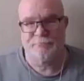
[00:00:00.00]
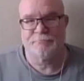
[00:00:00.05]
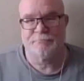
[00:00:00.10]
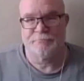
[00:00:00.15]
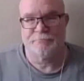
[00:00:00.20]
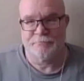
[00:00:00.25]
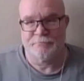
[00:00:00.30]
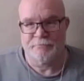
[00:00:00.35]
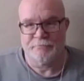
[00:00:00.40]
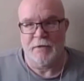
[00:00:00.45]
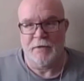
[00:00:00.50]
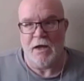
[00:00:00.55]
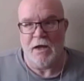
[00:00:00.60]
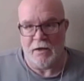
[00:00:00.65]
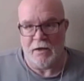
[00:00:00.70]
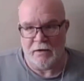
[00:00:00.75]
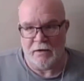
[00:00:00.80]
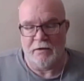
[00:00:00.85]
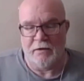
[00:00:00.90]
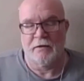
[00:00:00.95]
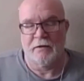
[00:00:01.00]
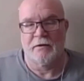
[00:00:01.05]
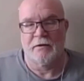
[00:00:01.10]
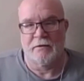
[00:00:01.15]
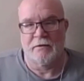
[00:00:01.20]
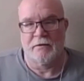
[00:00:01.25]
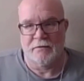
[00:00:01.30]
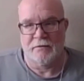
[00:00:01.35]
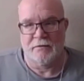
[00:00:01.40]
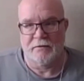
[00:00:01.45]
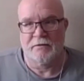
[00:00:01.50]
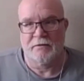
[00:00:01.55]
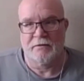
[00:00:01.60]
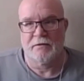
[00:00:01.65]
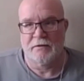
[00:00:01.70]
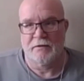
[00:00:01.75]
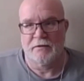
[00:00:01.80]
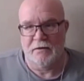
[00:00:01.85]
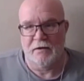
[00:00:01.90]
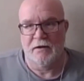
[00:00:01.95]
And they make
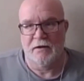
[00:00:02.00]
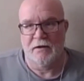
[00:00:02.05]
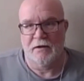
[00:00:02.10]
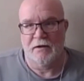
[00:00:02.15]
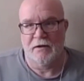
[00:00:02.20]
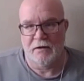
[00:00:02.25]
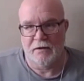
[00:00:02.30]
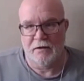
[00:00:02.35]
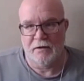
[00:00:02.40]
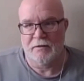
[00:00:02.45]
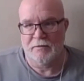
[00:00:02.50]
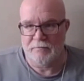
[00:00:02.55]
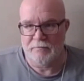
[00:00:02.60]
a deal out of